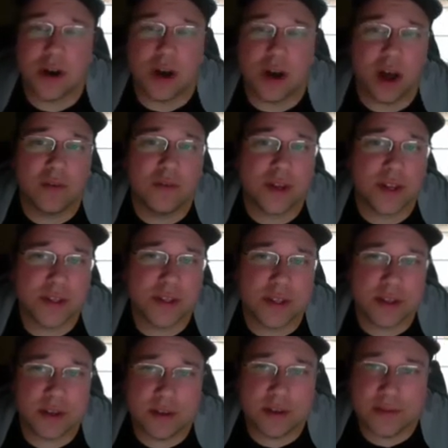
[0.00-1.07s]
offensive
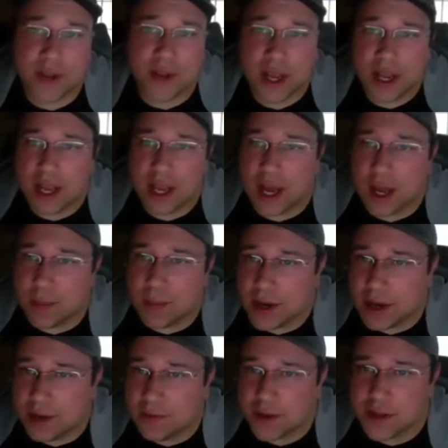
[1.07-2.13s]
and
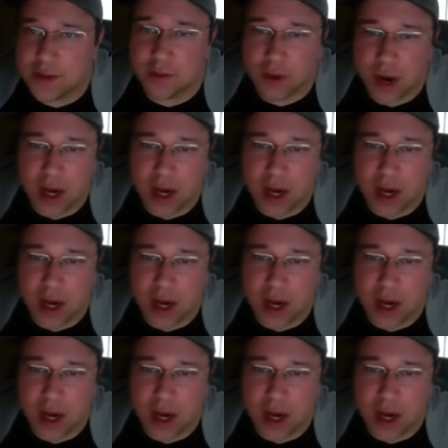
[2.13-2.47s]
defensive ratings,